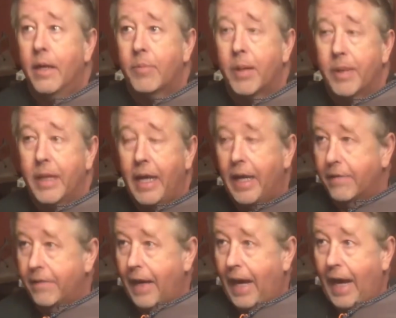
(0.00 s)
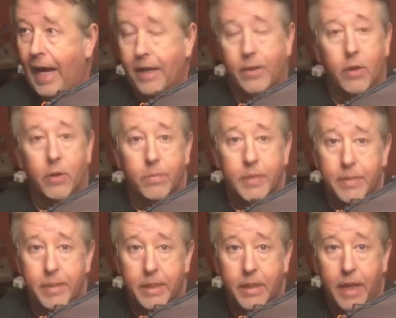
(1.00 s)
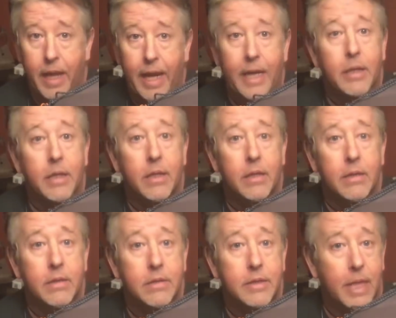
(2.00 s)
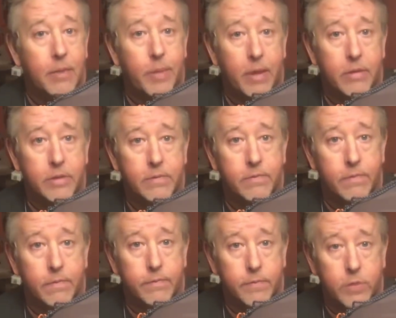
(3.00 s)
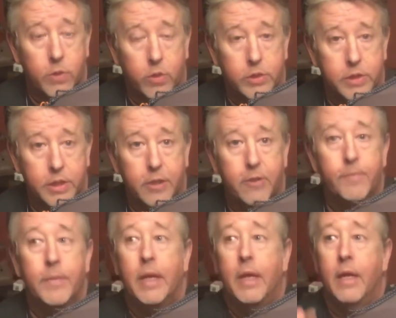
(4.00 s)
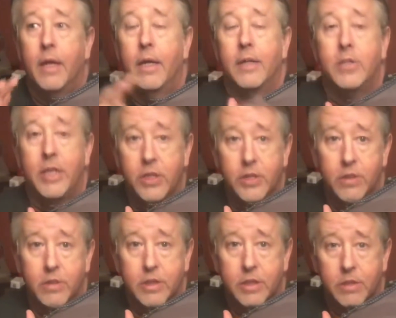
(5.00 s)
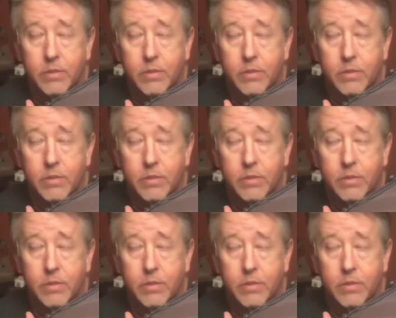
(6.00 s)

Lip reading: Probably have, I don't know, maybe 8, 10 pairs of shorts in here. T-shirts,